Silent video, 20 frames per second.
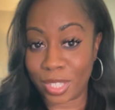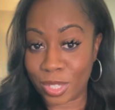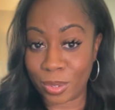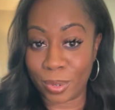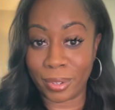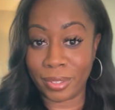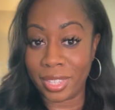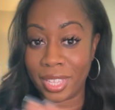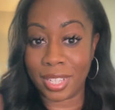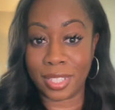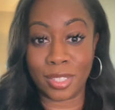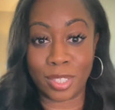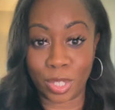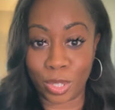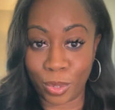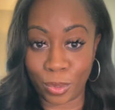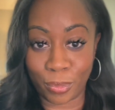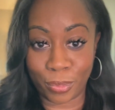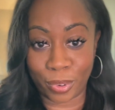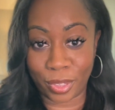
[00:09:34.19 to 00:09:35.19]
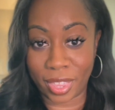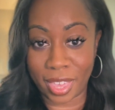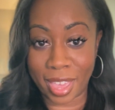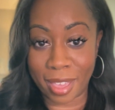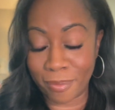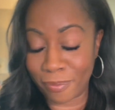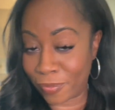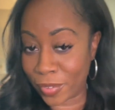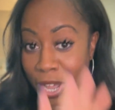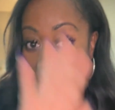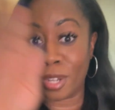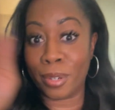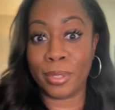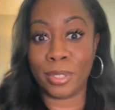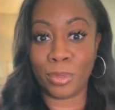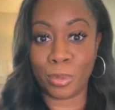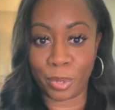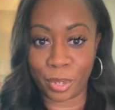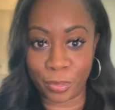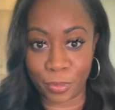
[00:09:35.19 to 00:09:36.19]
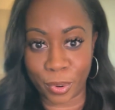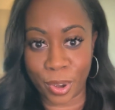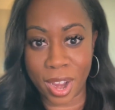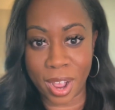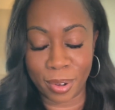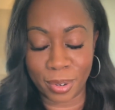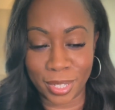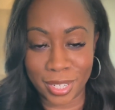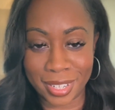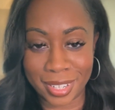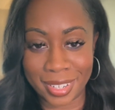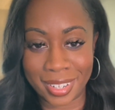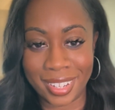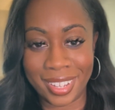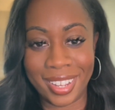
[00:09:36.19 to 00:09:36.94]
your things to do for that following 24 hours.